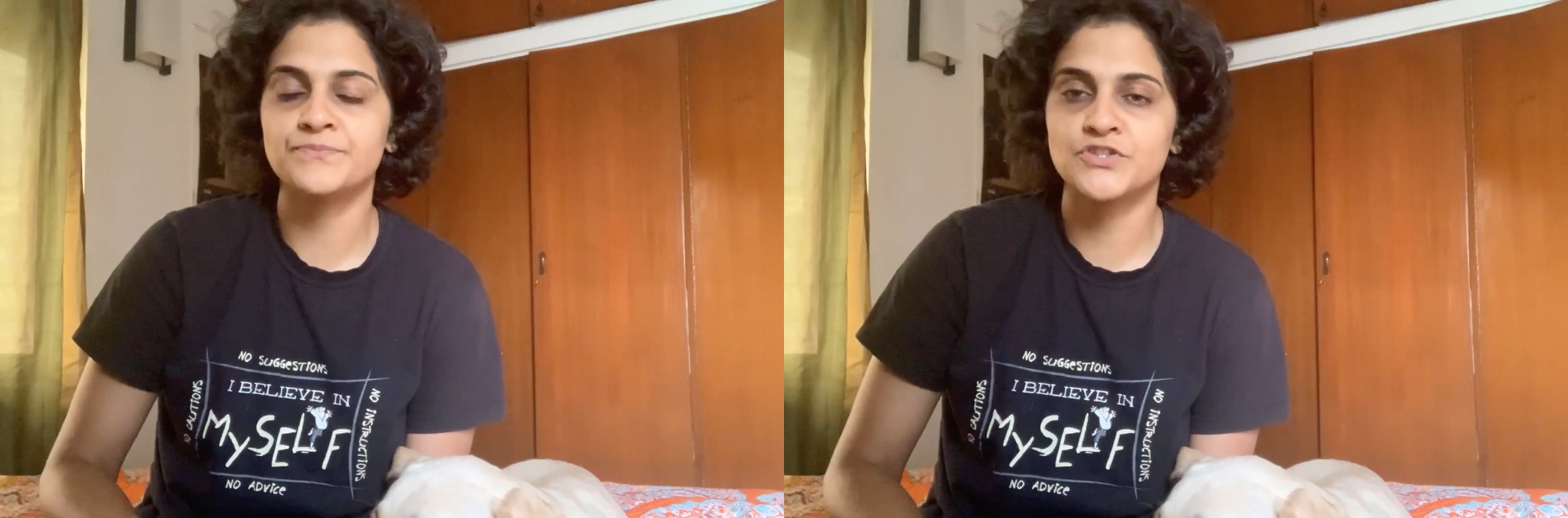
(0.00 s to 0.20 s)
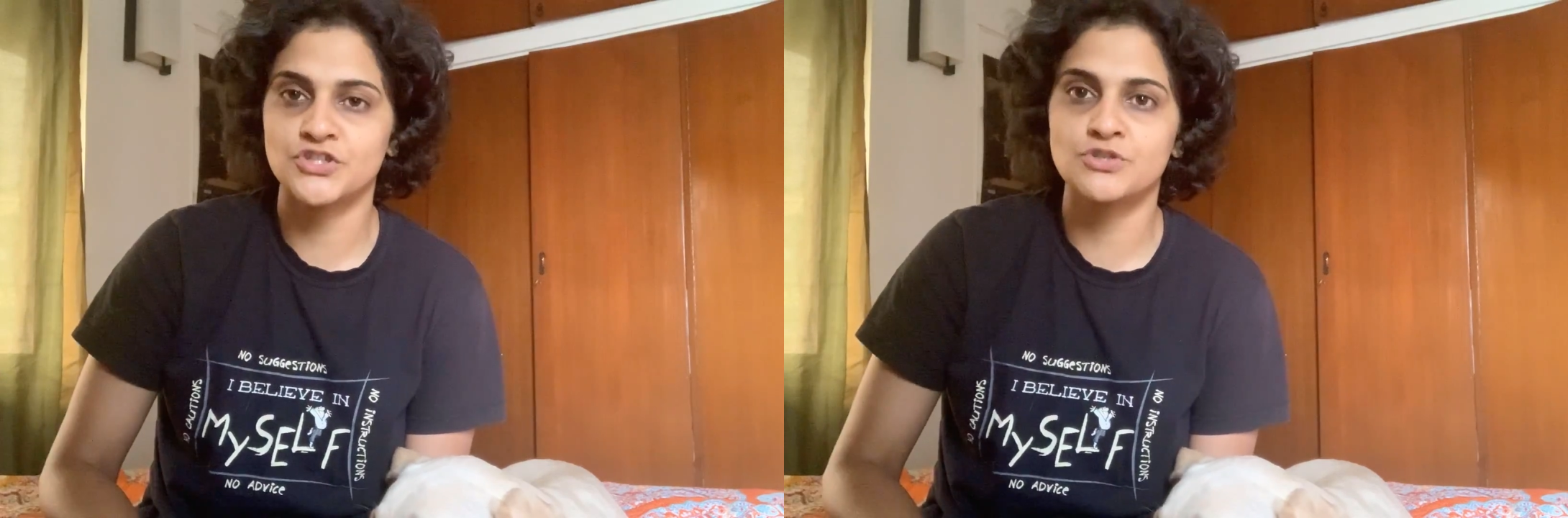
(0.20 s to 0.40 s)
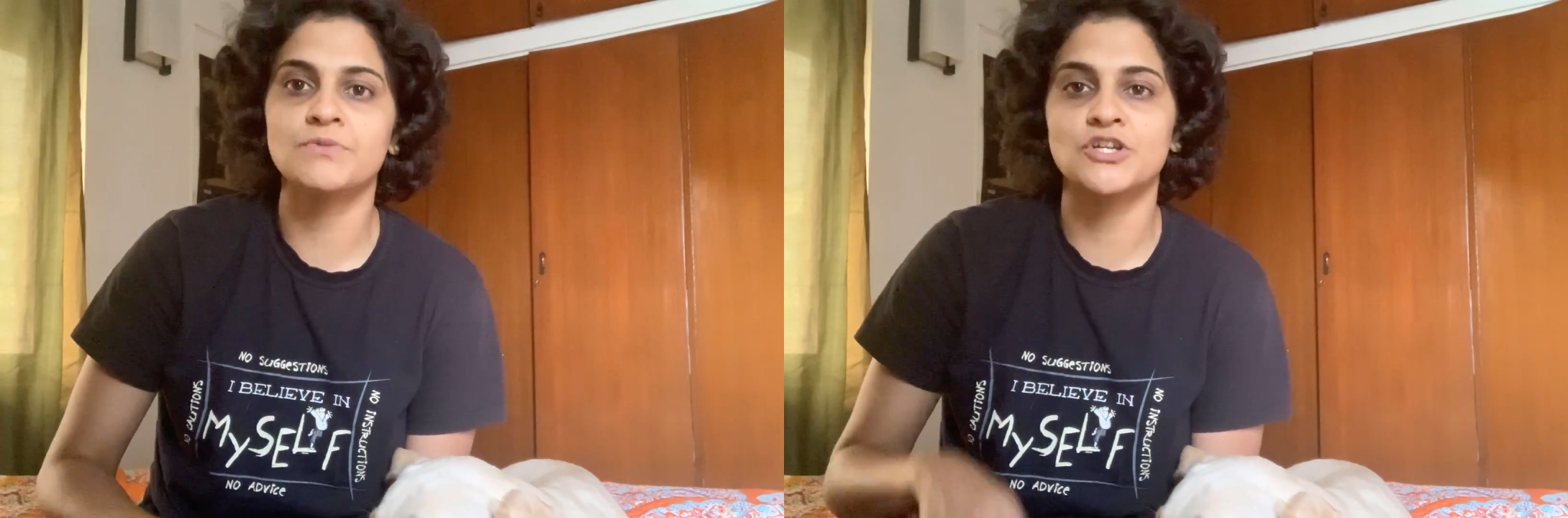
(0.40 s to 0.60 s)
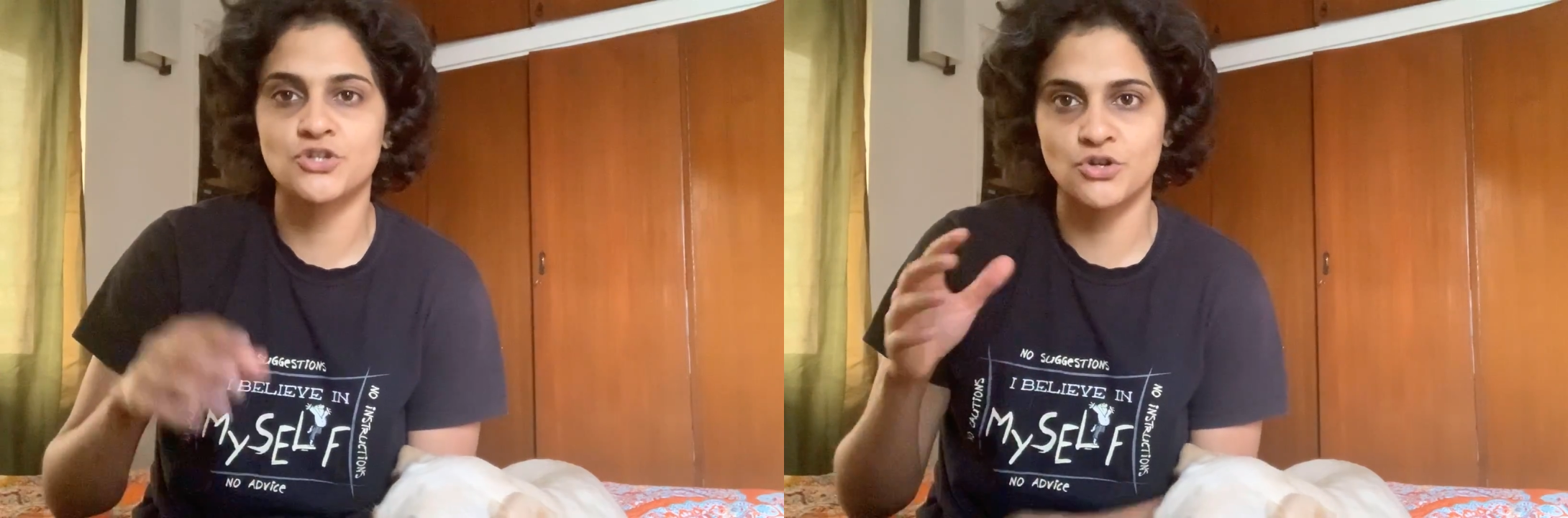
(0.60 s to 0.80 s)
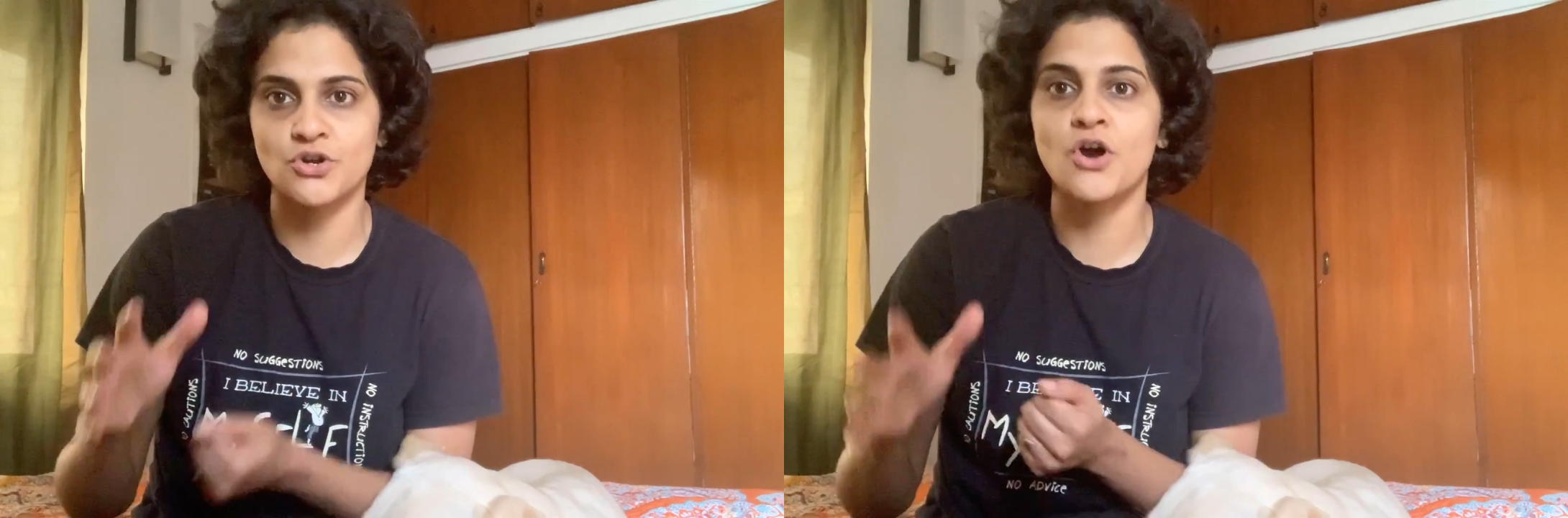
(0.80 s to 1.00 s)
just to make
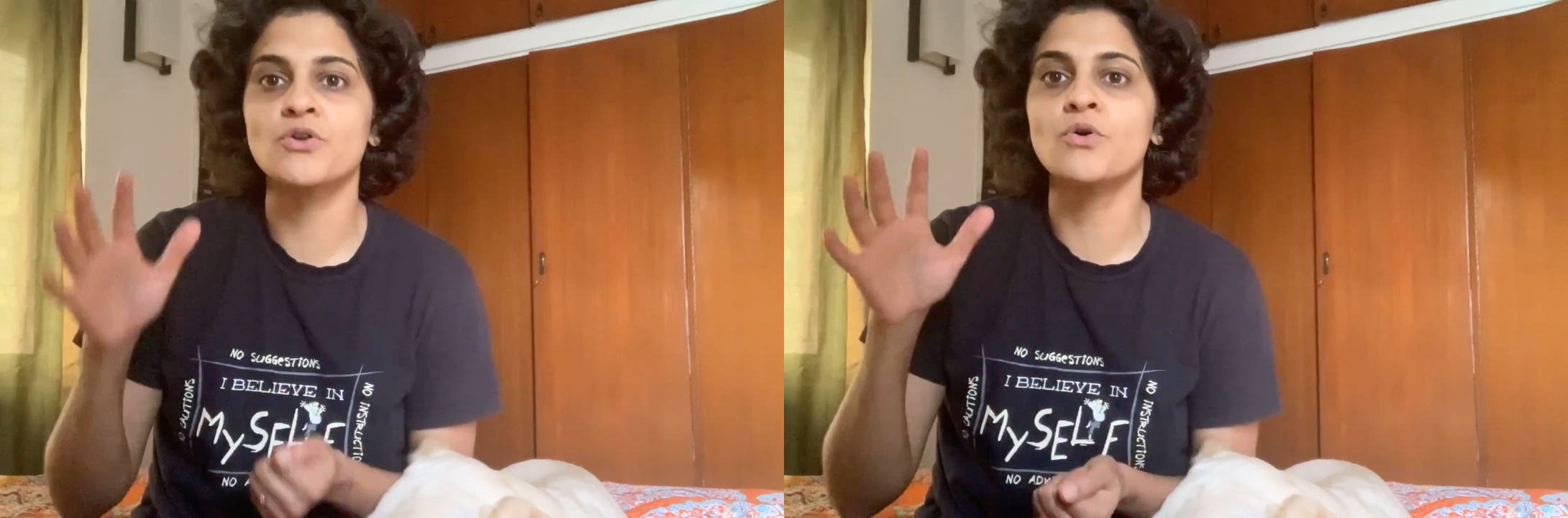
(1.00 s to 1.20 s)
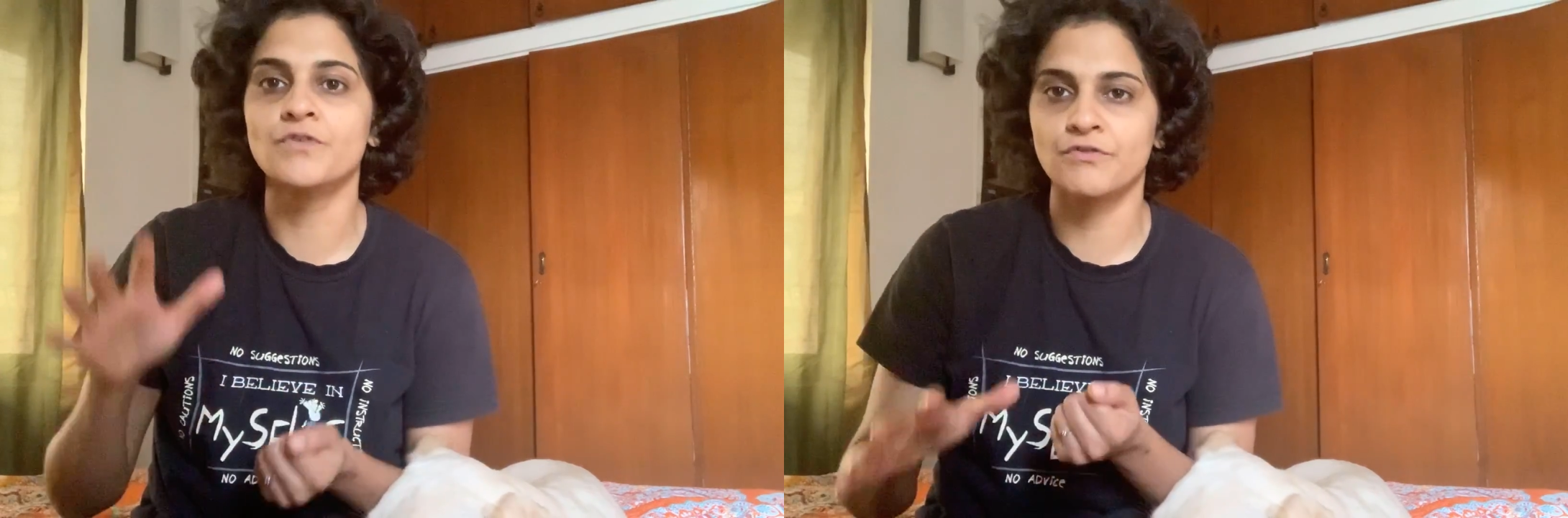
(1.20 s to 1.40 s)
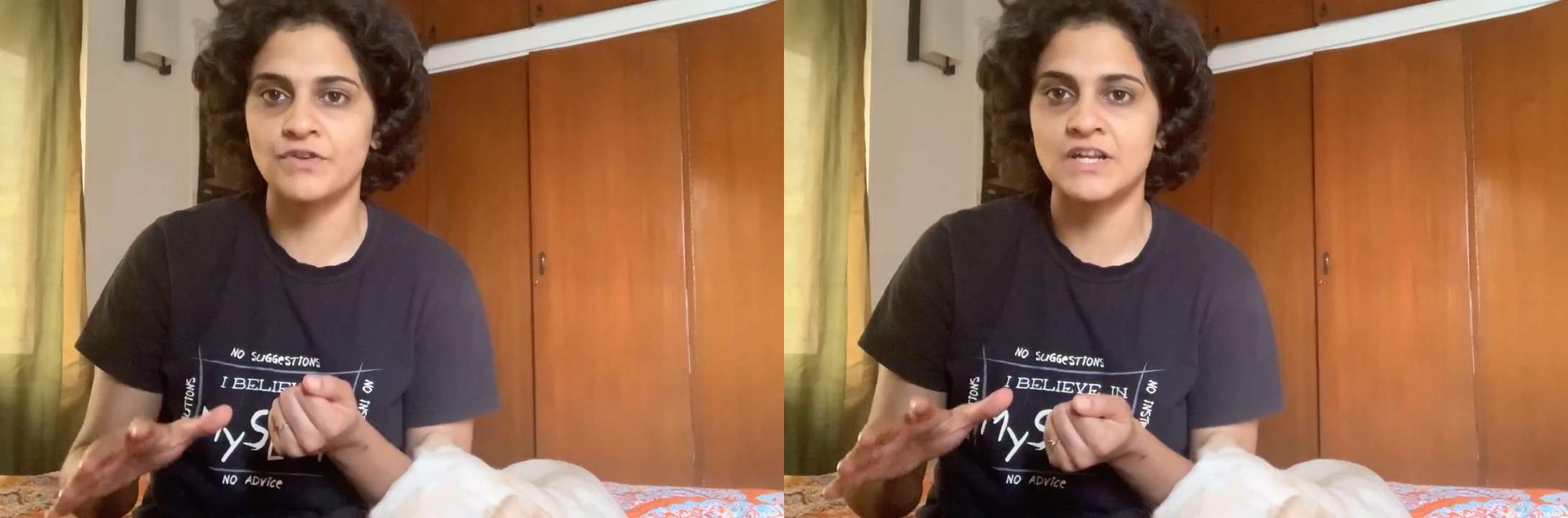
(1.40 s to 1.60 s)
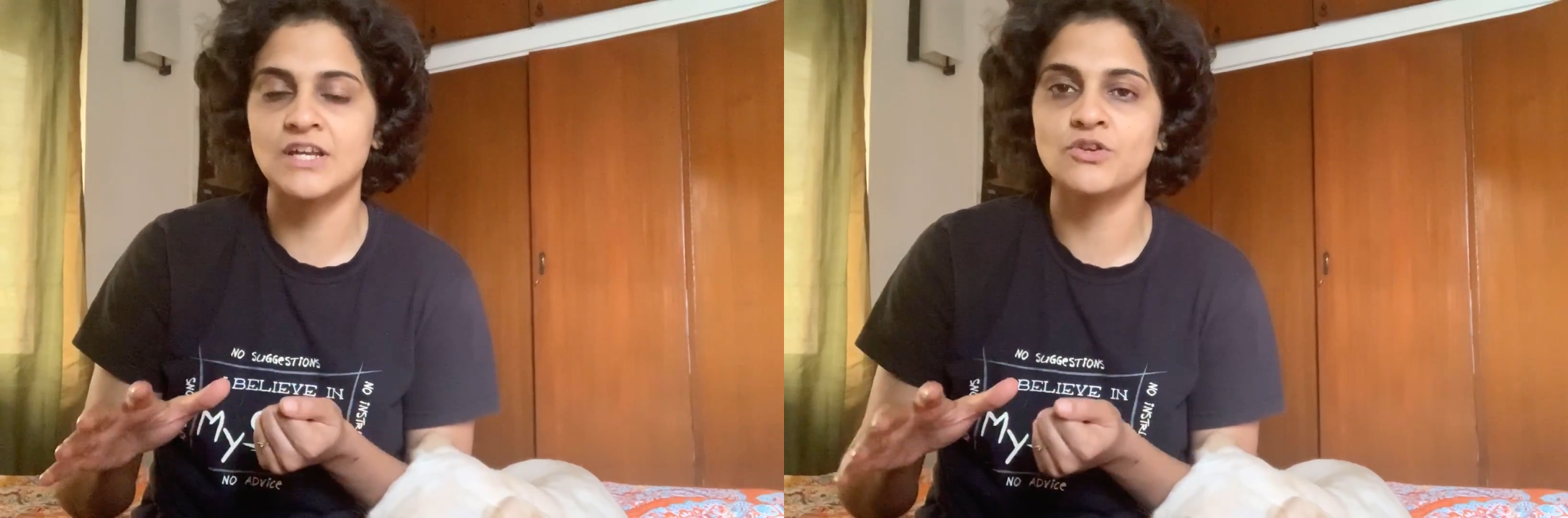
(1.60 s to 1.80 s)
sure you're not overfeeding